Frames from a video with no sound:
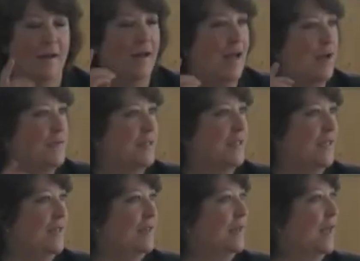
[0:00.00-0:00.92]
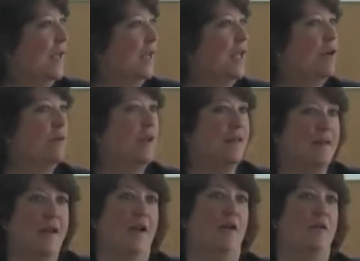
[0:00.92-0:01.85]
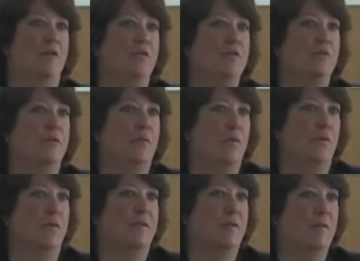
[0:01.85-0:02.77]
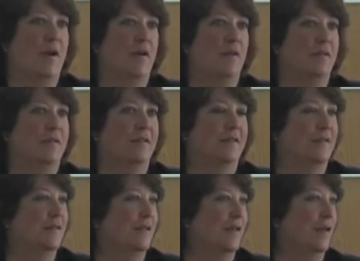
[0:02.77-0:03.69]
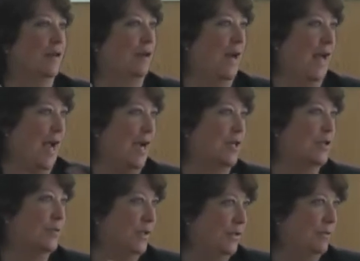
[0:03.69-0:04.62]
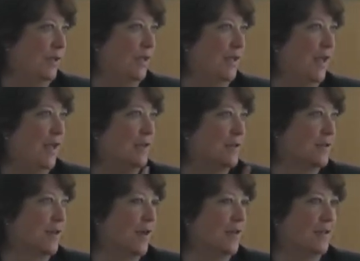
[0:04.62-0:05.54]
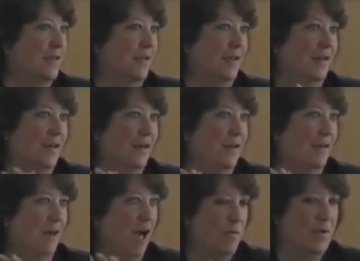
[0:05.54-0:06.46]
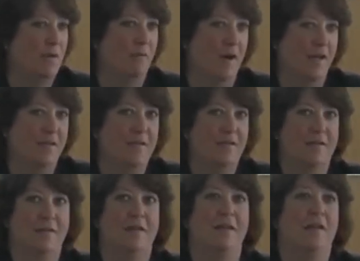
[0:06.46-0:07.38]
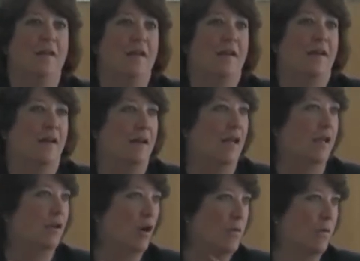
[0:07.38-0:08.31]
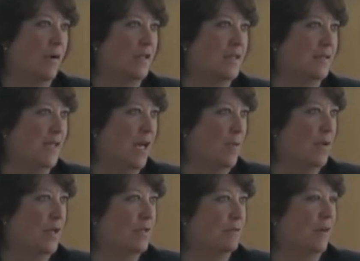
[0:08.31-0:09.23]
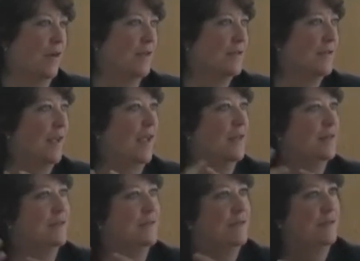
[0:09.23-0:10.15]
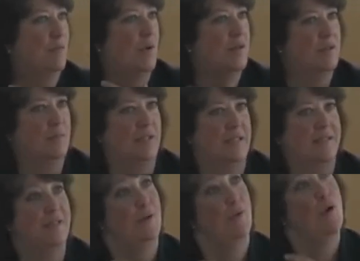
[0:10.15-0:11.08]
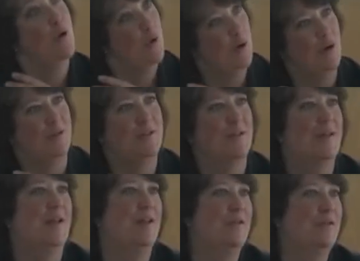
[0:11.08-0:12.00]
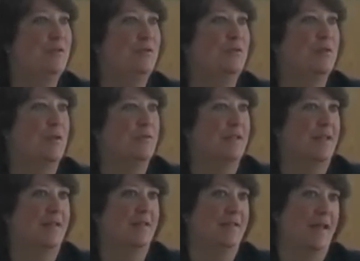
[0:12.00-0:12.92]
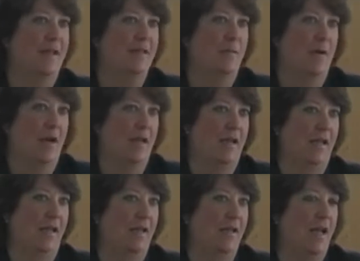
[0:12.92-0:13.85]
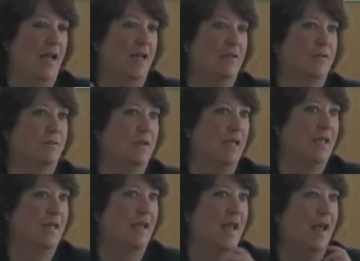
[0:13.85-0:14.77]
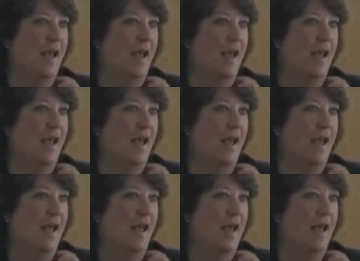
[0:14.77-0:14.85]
have seen here and there news reports about the clash between exercising IP rights, like copyrights and database rights, and the possibility, or not, to do some text and data mining. And it has really